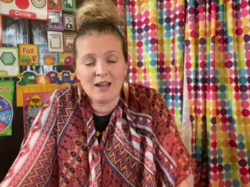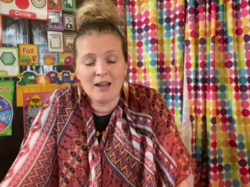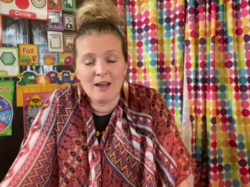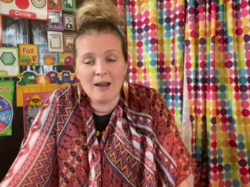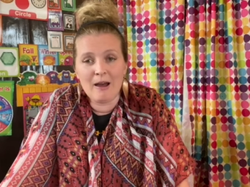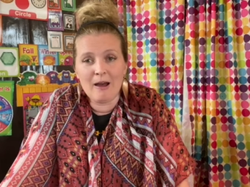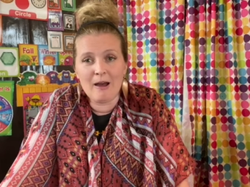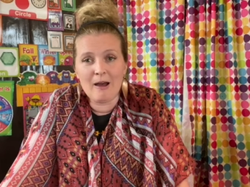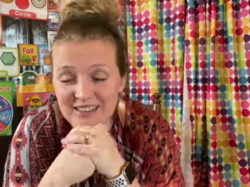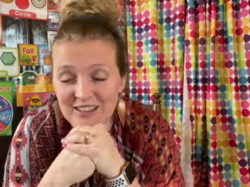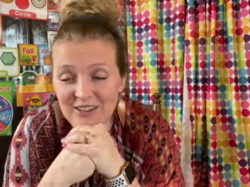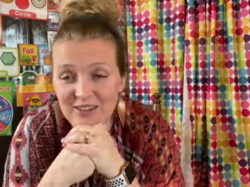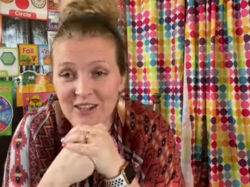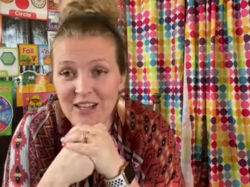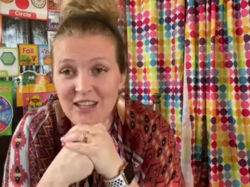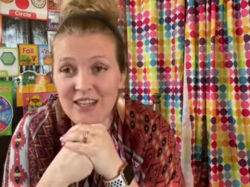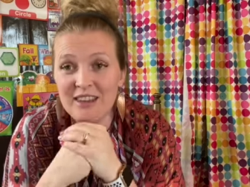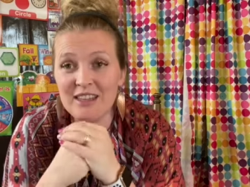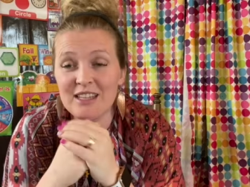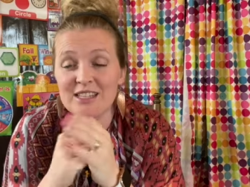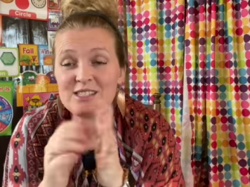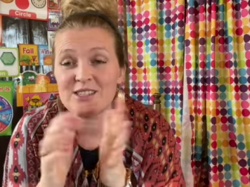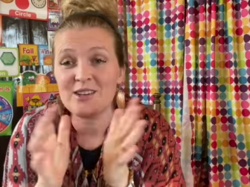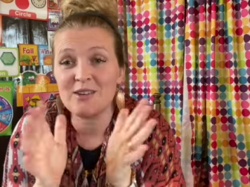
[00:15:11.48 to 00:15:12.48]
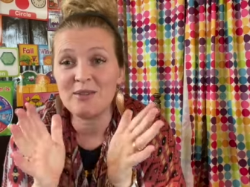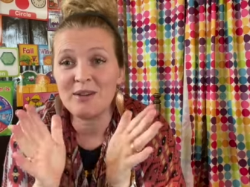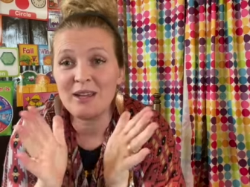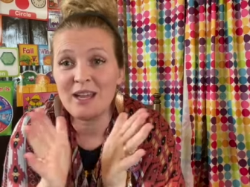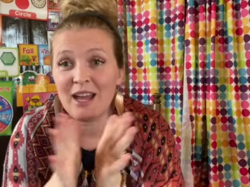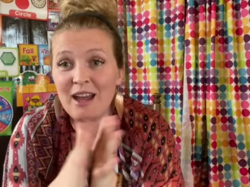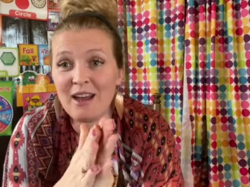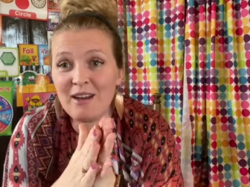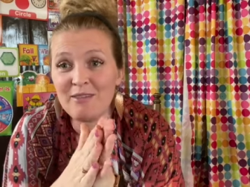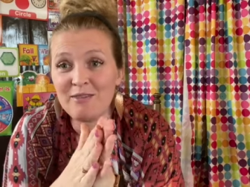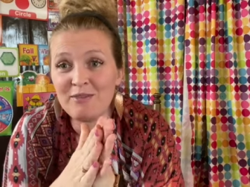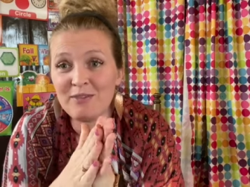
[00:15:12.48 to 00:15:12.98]
All right, that's all we
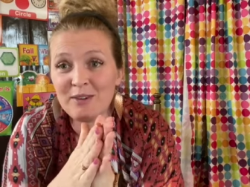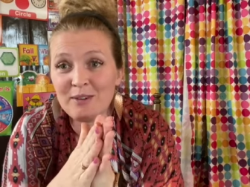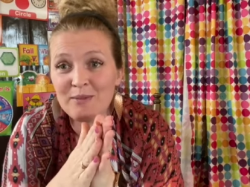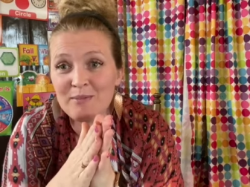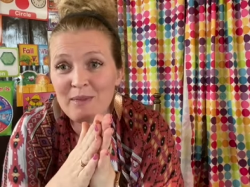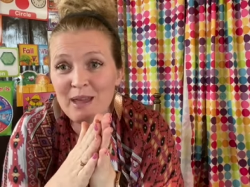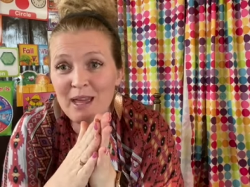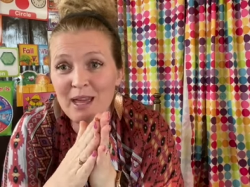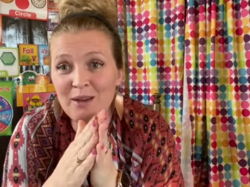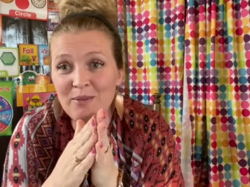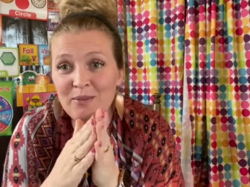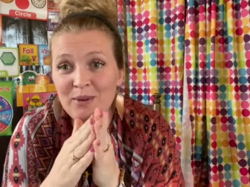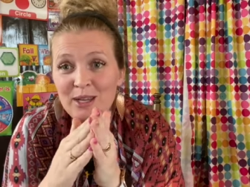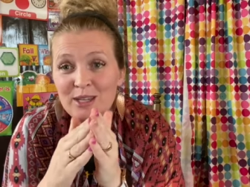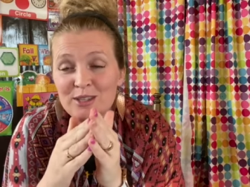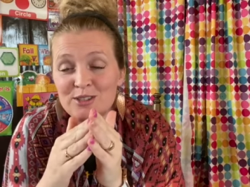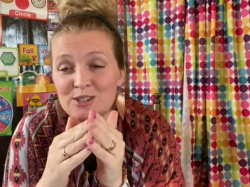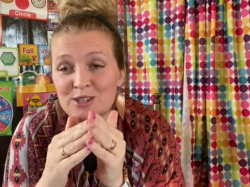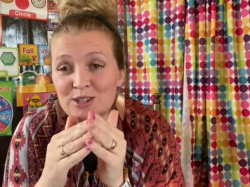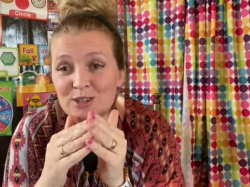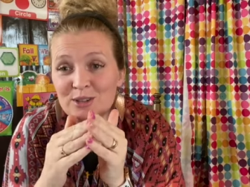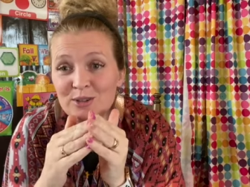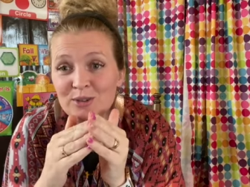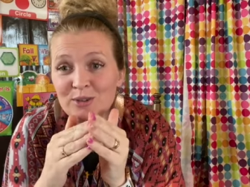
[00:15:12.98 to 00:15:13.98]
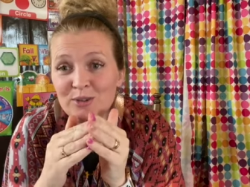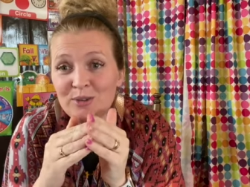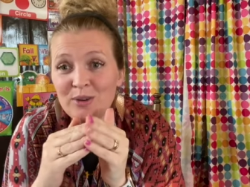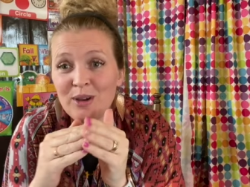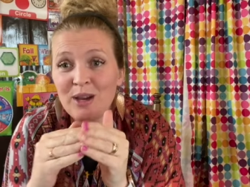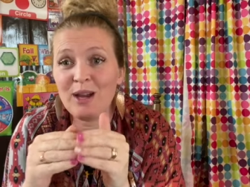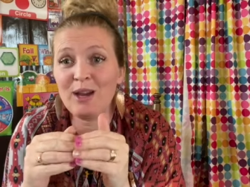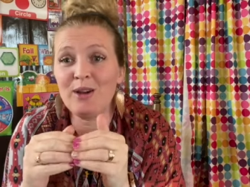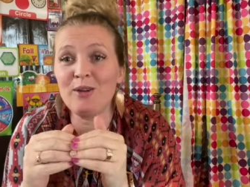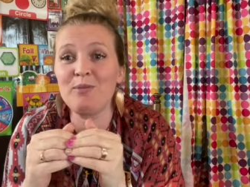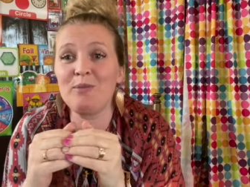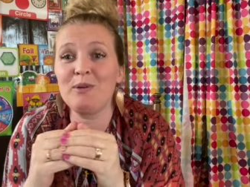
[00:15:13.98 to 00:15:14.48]
have for May week 2.
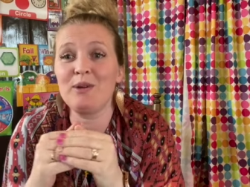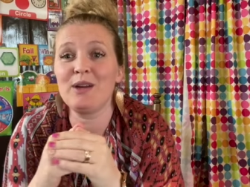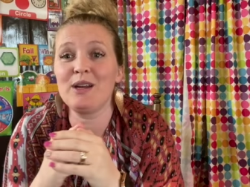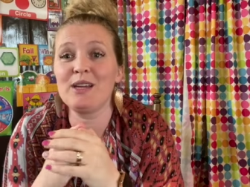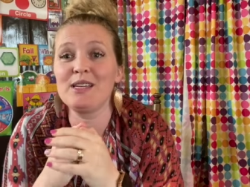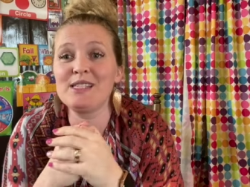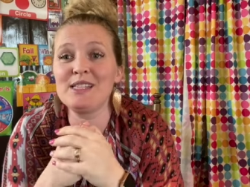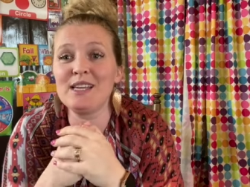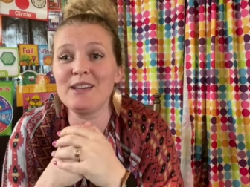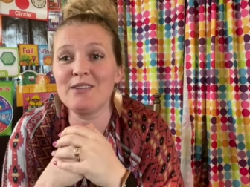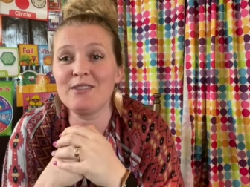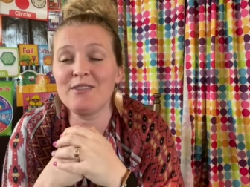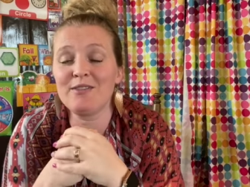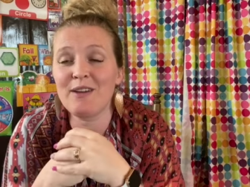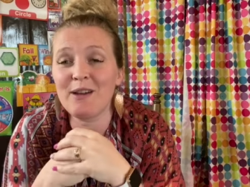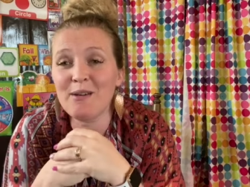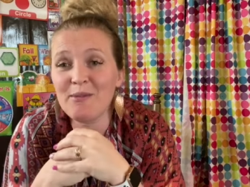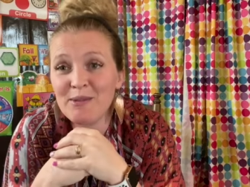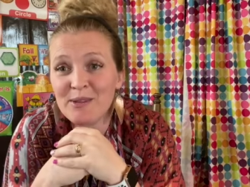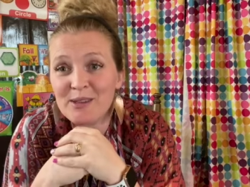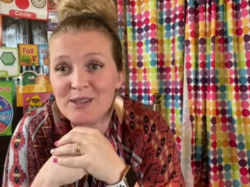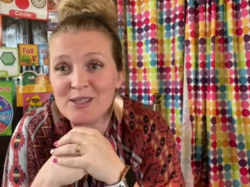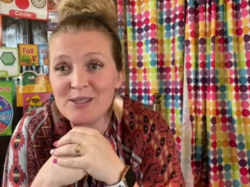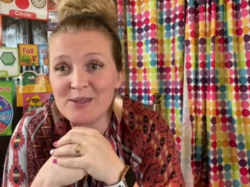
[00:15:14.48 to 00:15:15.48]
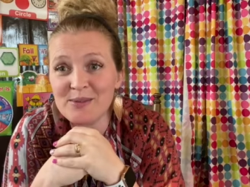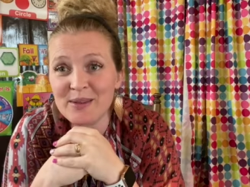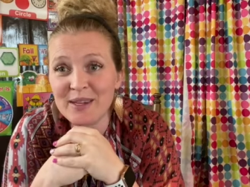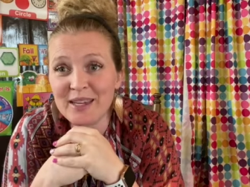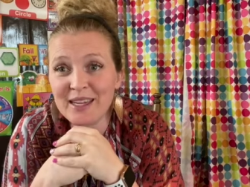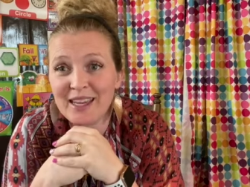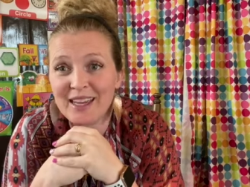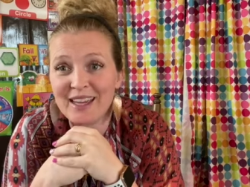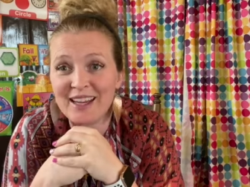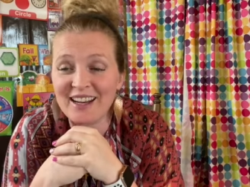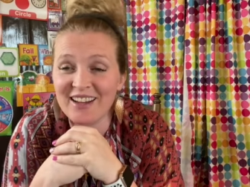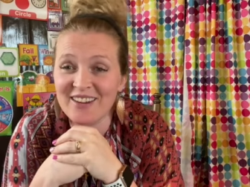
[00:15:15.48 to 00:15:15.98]
I hope you guys have a fabulous week,
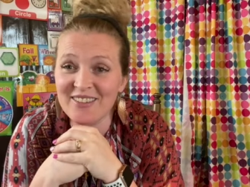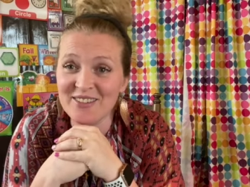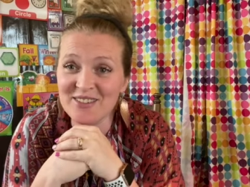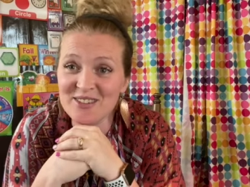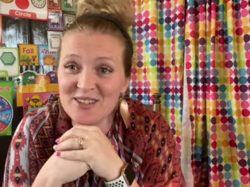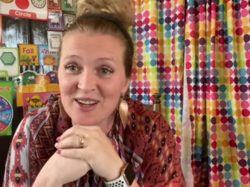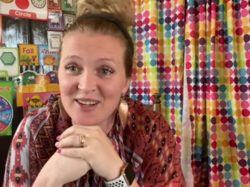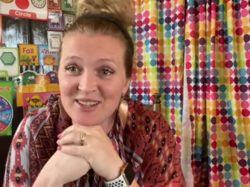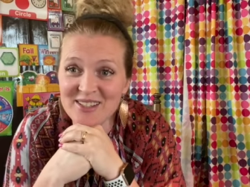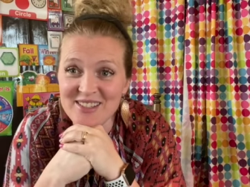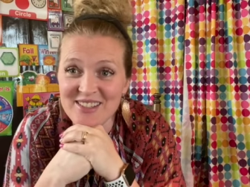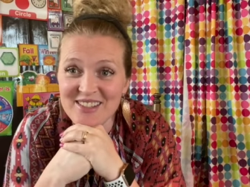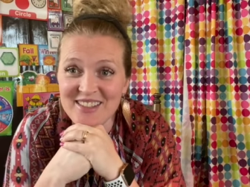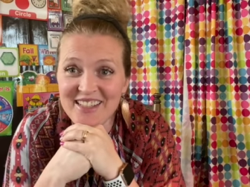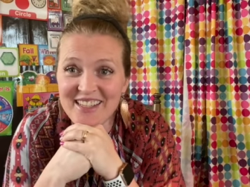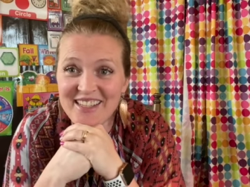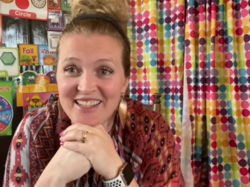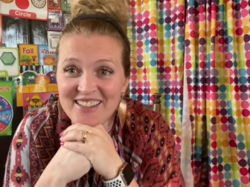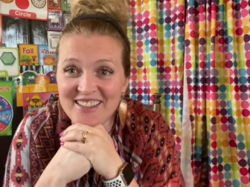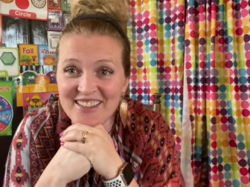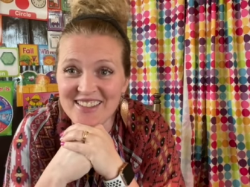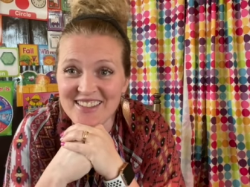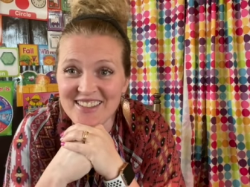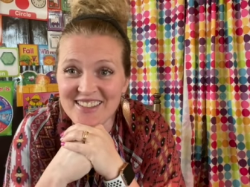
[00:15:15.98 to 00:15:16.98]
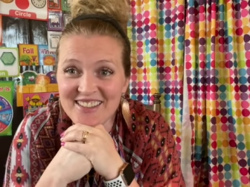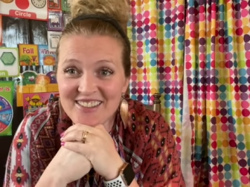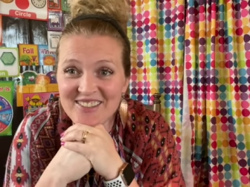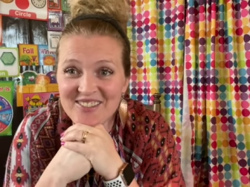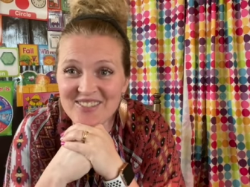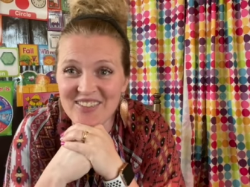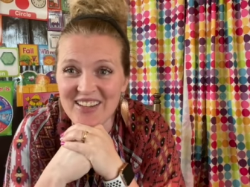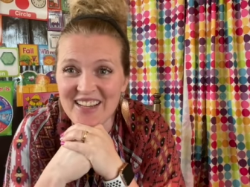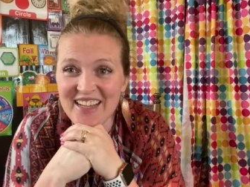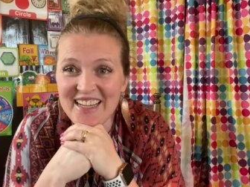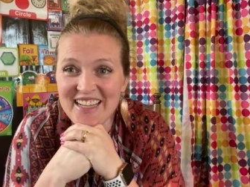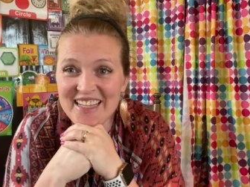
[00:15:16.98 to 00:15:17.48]
and I will talk to you later.
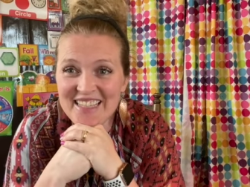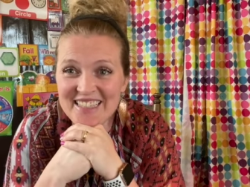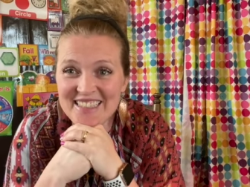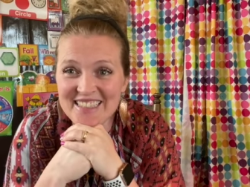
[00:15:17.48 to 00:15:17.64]
Bye.